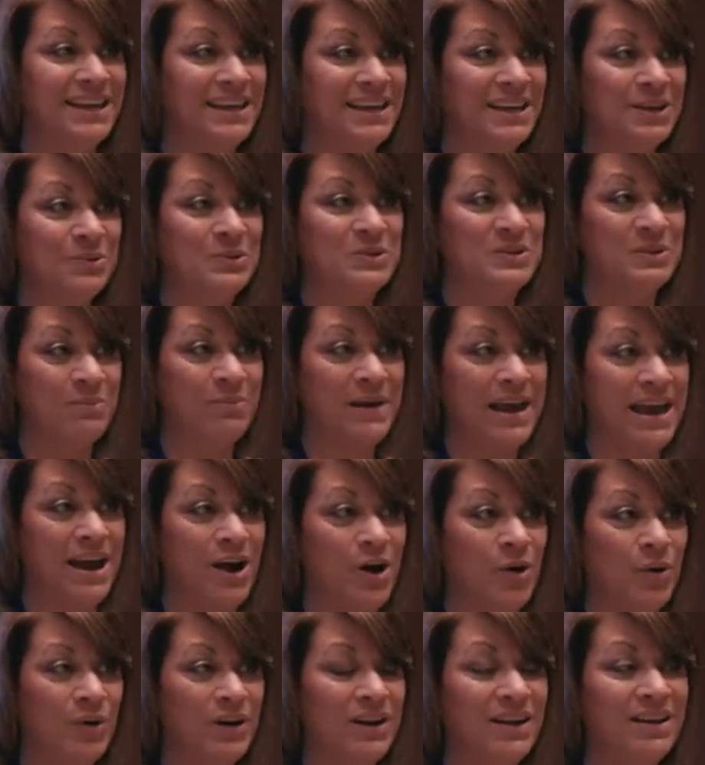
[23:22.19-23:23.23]
It was
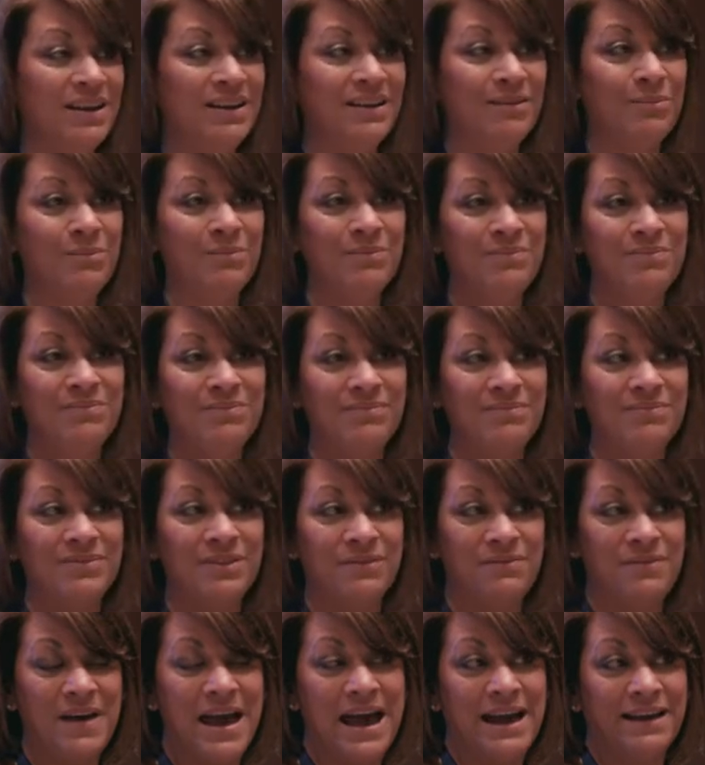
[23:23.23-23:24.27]
about the
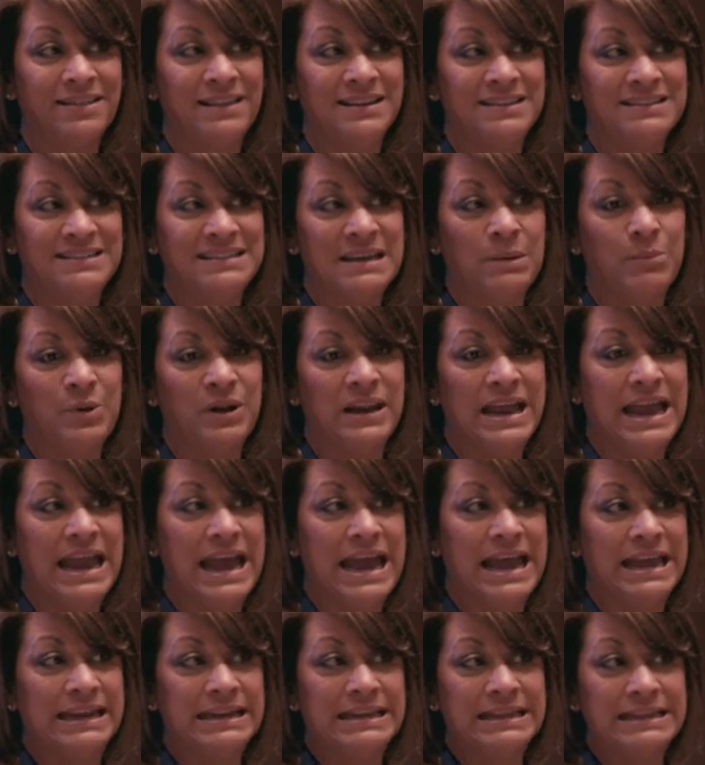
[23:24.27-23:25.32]
fact that someone
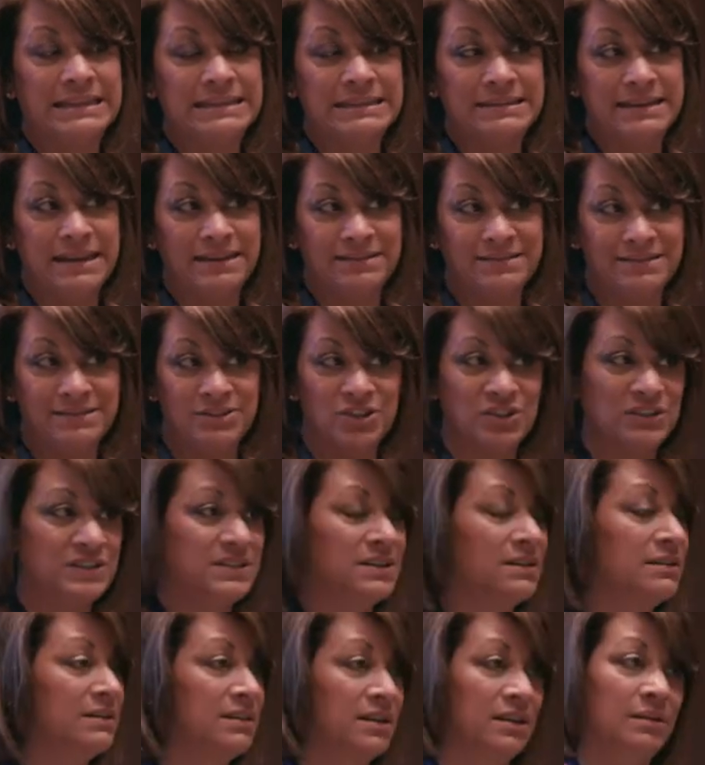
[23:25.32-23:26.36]
had just
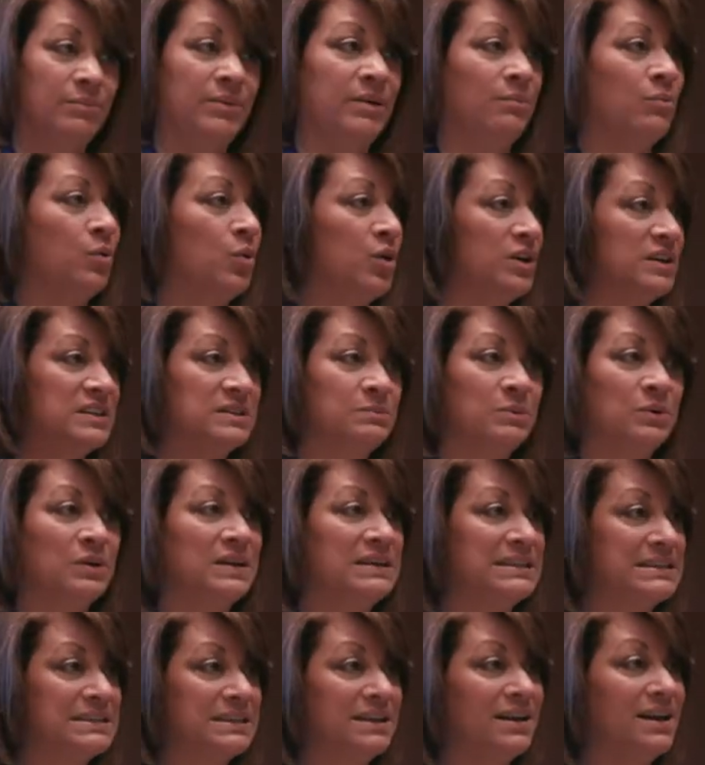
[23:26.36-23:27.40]
a little bit more
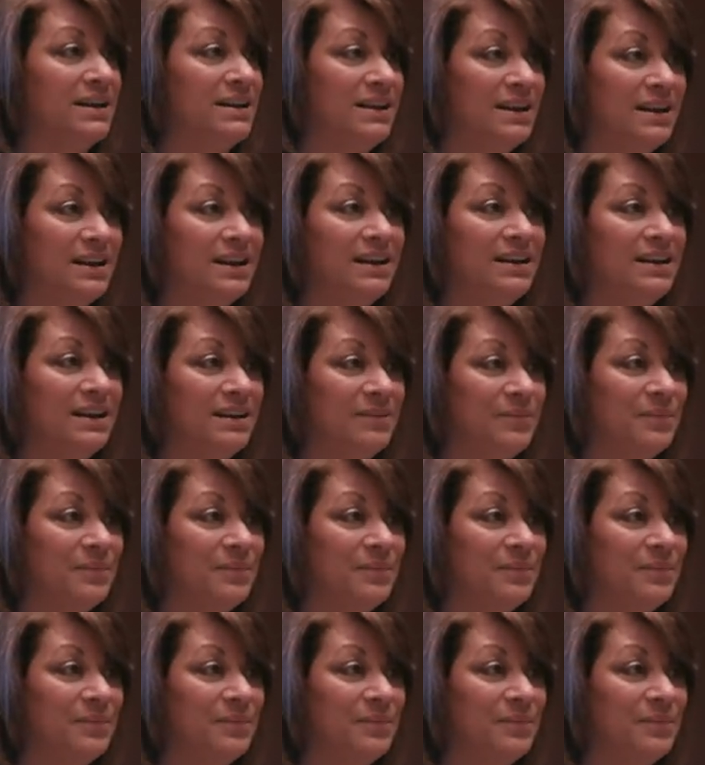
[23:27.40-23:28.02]
experience than I did.